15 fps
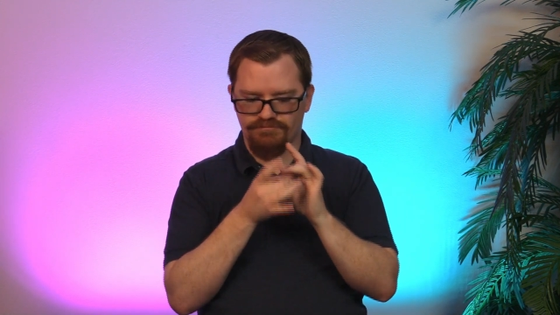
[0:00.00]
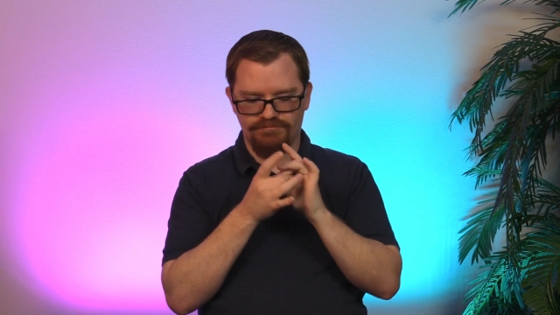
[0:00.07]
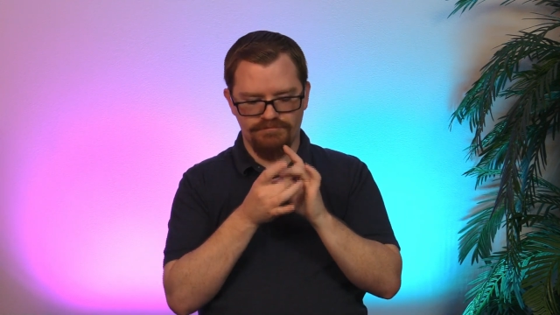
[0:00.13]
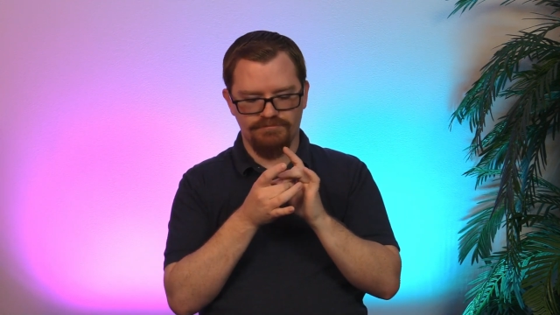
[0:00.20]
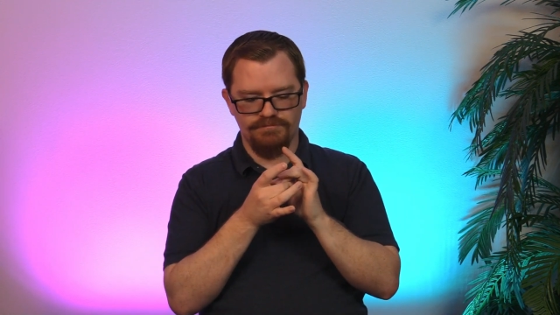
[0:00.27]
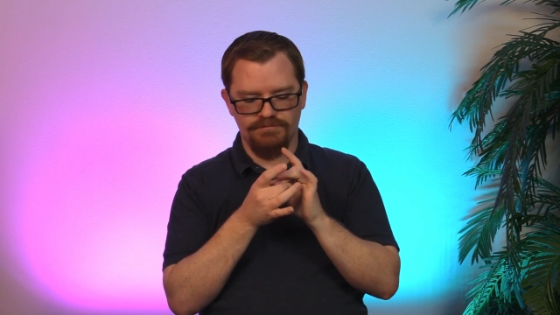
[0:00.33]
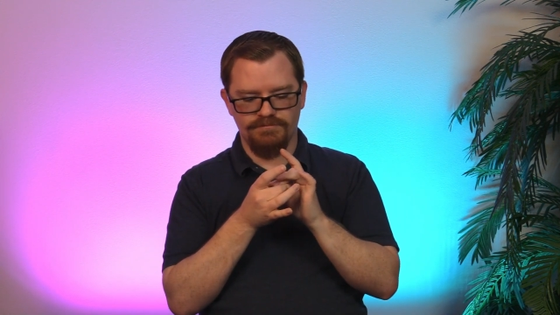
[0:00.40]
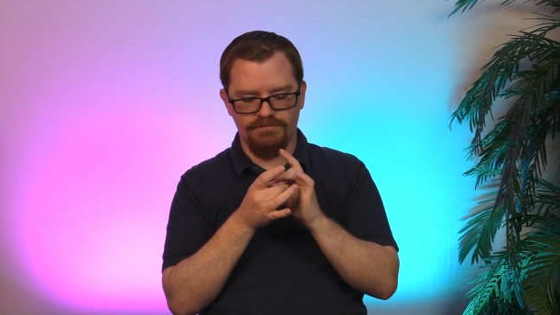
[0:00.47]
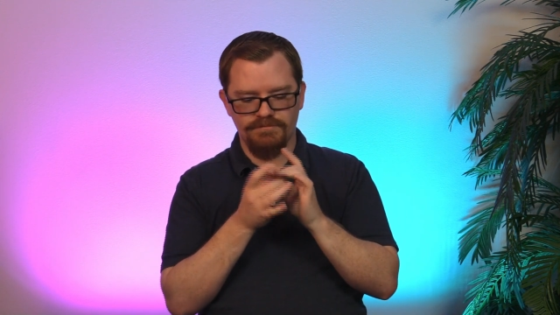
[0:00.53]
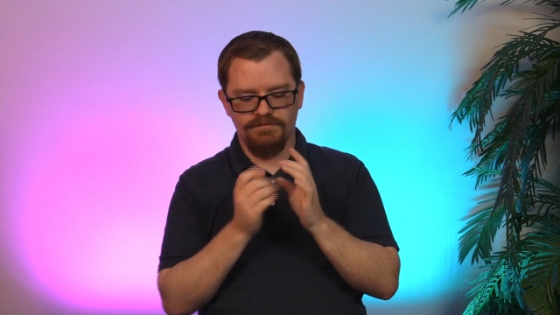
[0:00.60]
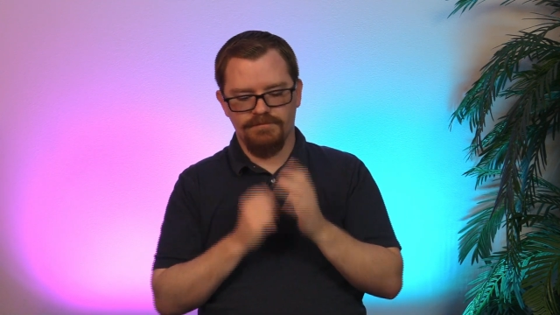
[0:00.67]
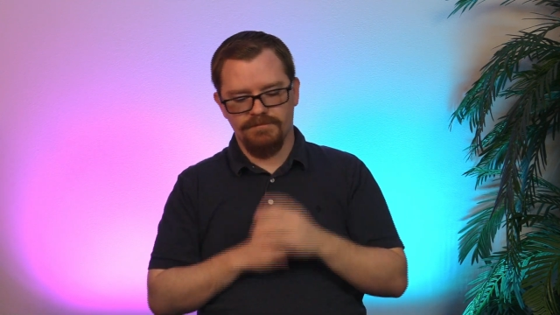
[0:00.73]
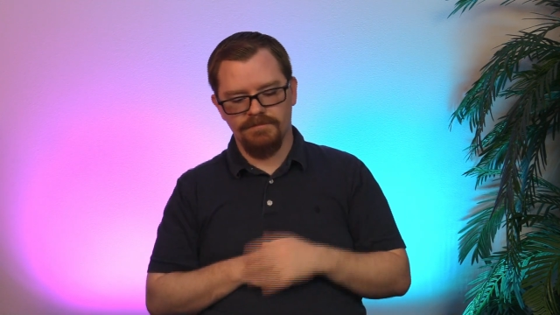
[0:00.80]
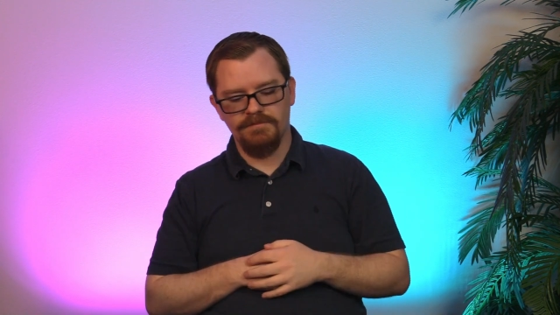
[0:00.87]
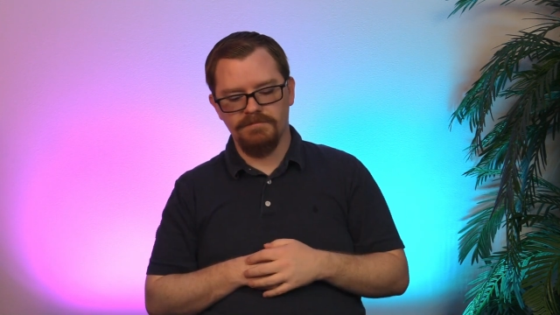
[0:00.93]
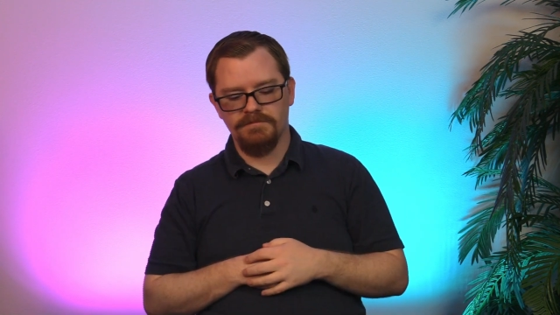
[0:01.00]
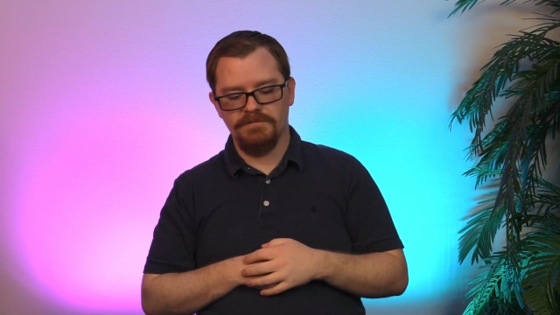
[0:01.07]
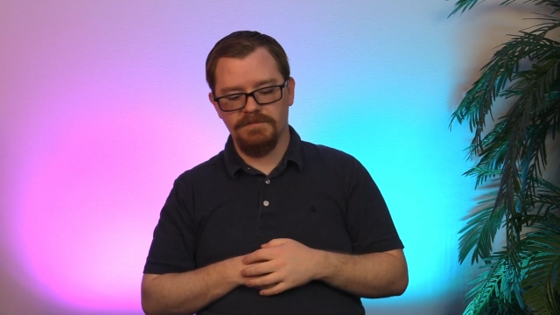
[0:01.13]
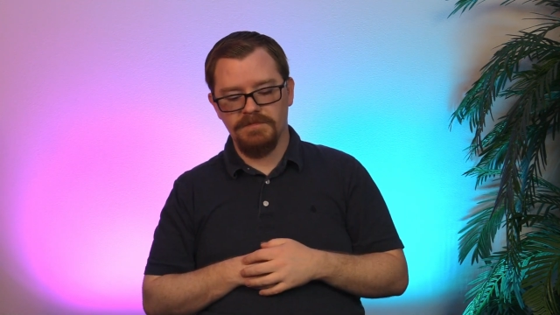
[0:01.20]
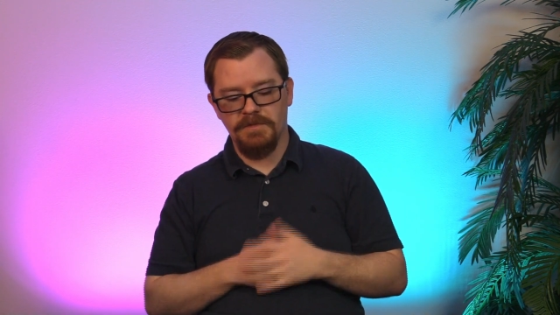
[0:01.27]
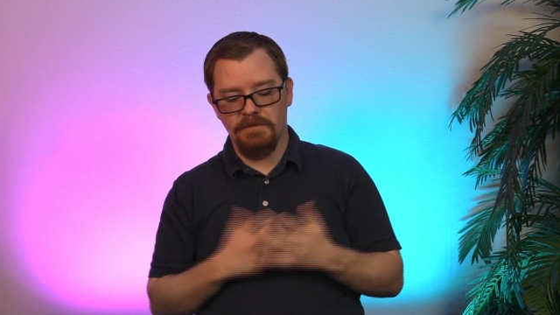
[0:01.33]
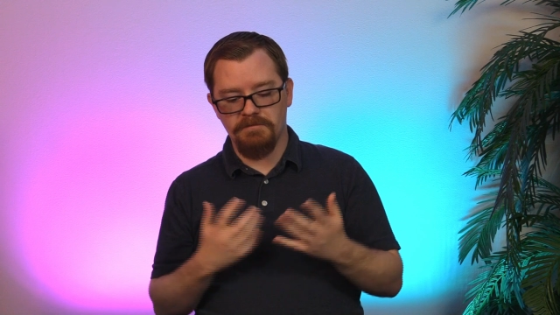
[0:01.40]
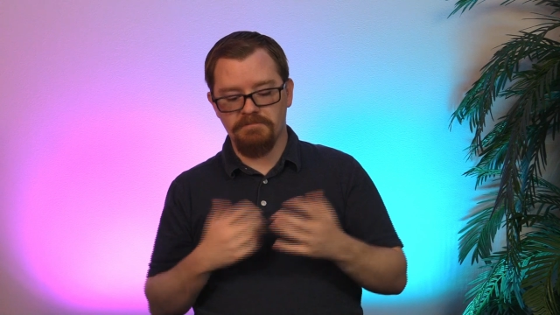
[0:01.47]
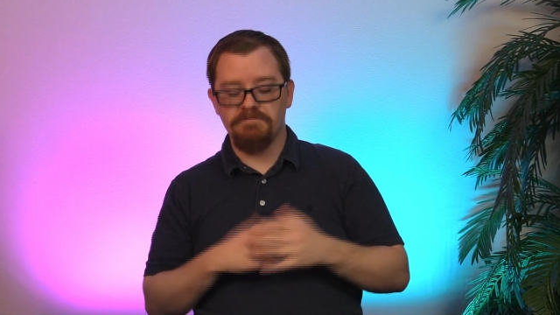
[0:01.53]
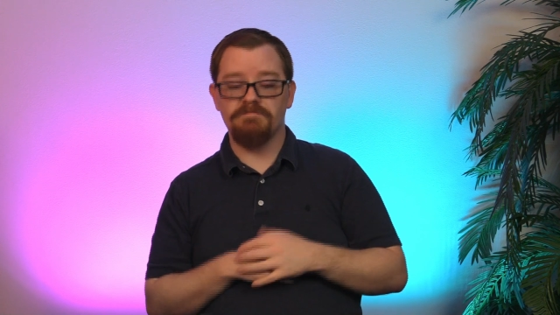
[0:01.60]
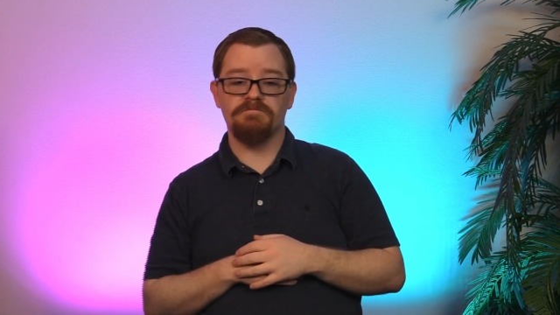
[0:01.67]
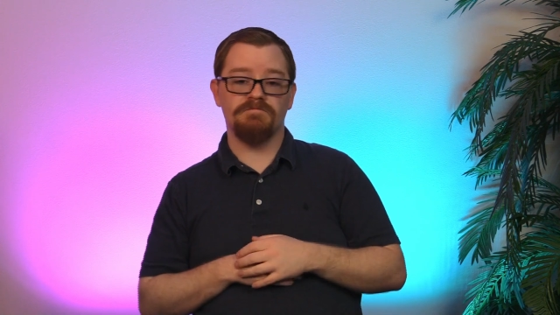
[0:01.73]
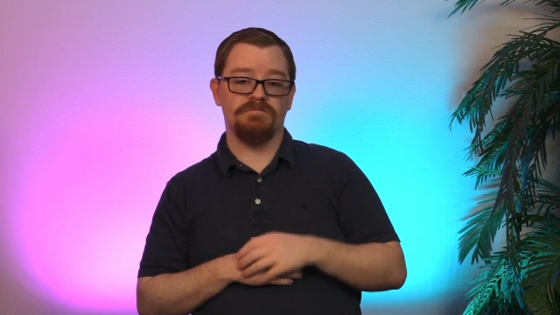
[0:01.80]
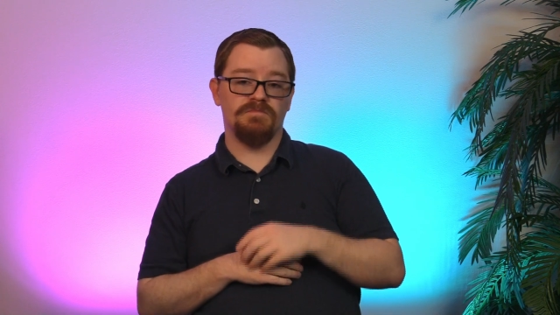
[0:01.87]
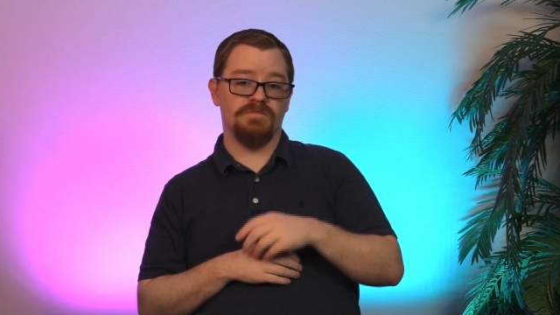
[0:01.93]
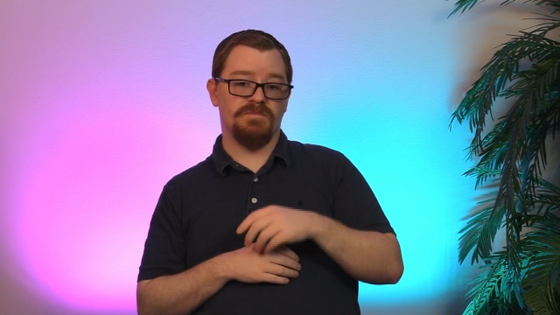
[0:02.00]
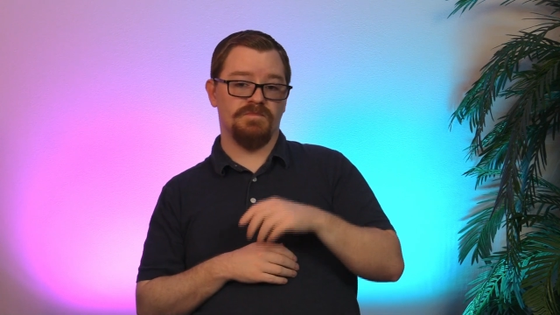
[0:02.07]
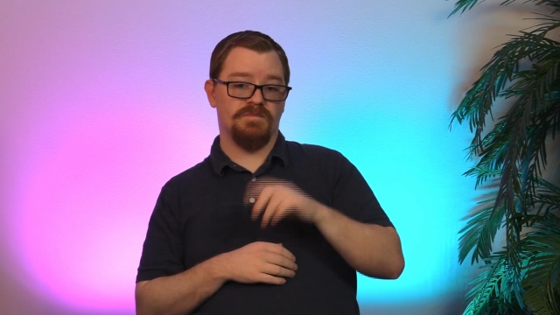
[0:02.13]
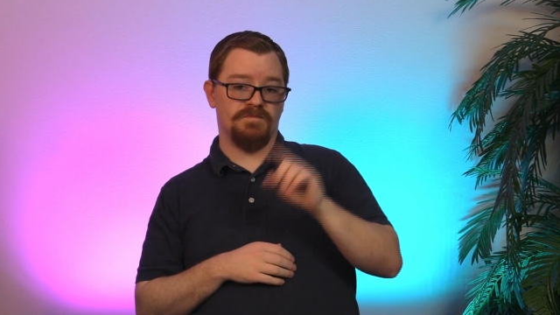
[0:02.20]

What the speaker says: No one is speaking in this clip.